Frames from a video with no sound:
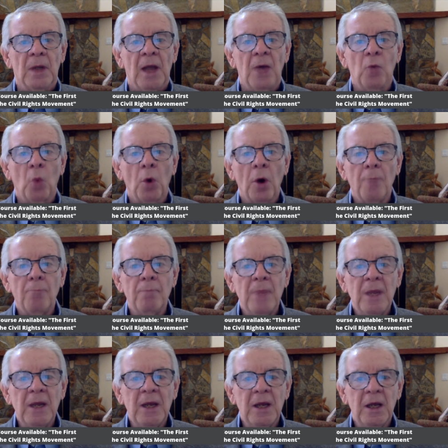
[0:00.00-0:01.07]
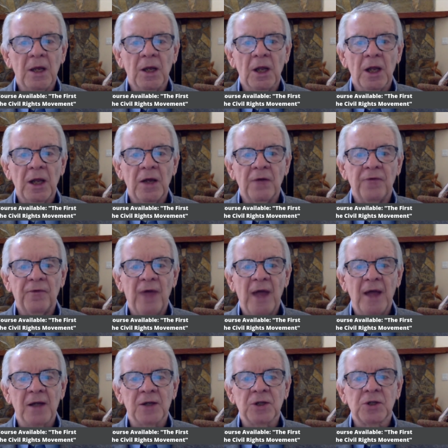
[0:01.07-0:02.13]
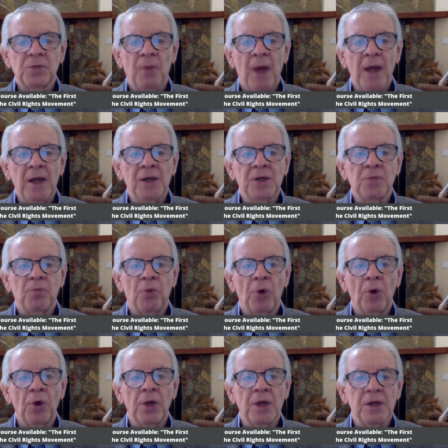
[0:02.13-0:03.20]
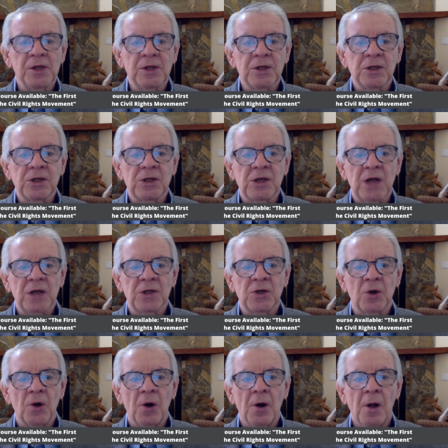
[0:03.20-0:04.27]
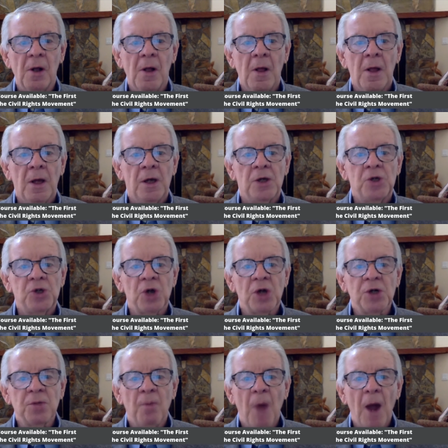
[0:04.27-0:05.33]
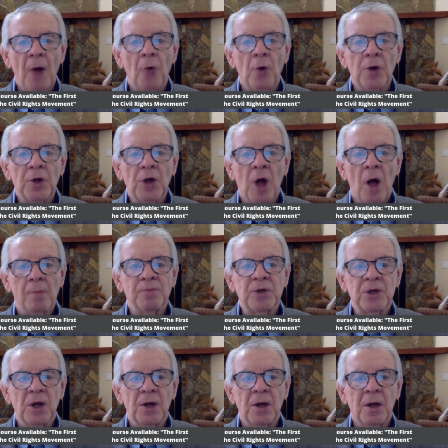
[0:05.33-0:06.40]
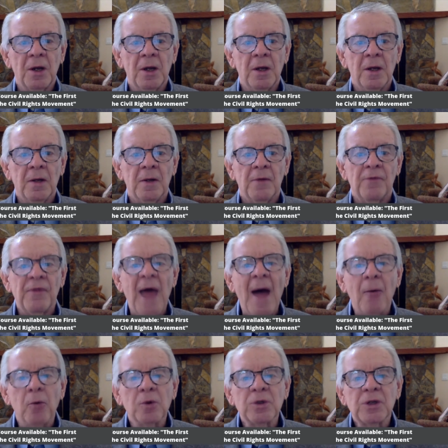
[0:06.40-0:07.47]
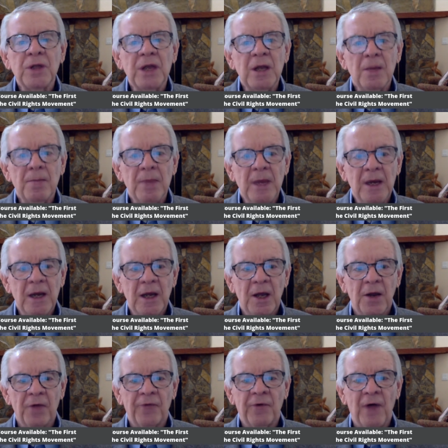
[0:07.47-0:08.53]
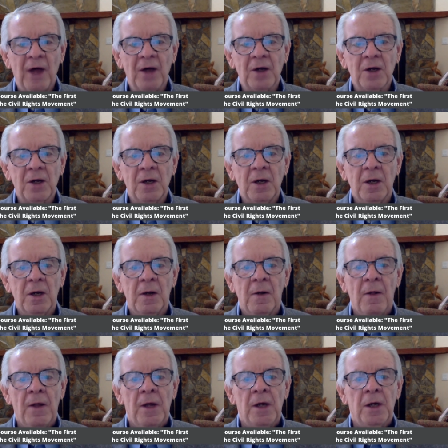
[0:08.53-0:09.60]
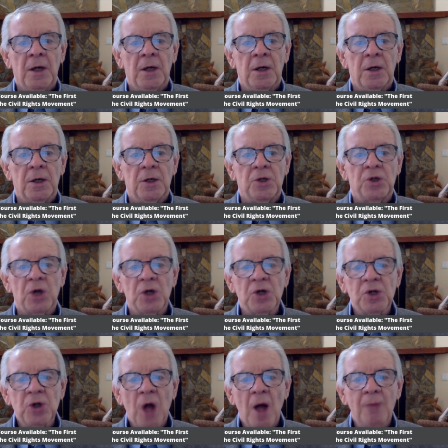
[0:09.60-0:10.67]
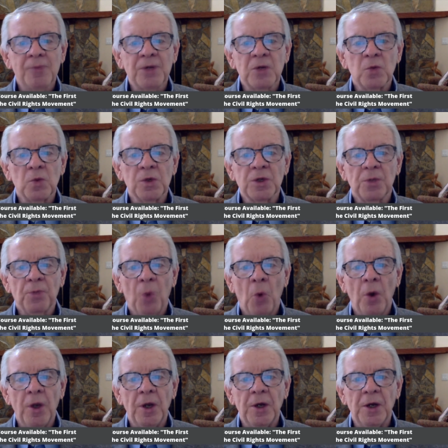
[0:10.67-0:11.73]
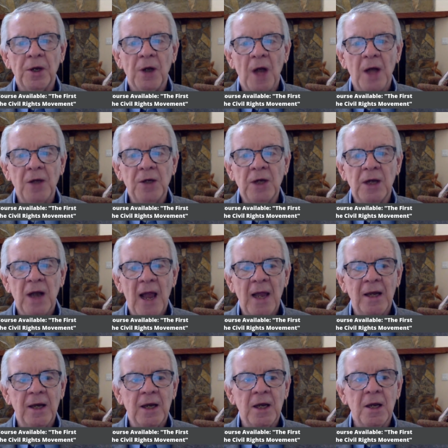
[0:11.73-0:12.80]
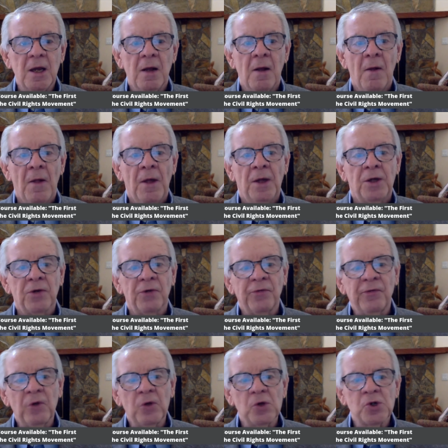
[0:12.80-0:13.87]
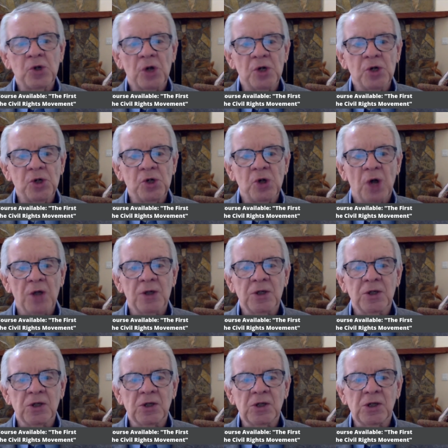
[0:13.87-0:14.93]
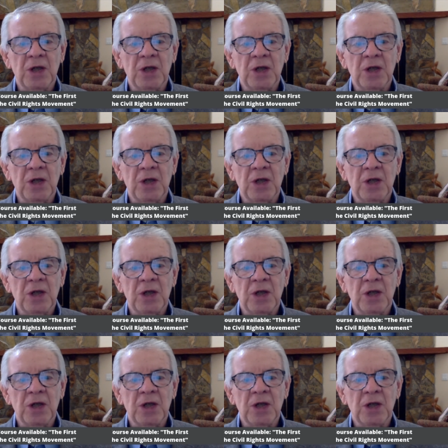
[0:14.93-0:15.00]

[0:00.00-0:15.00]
and were immediately advanced by his brilliant successor, Judge Myron Thompson. That was the immediate effect. Judge Thompson was appointed in 1980 to fill Judge Johnson's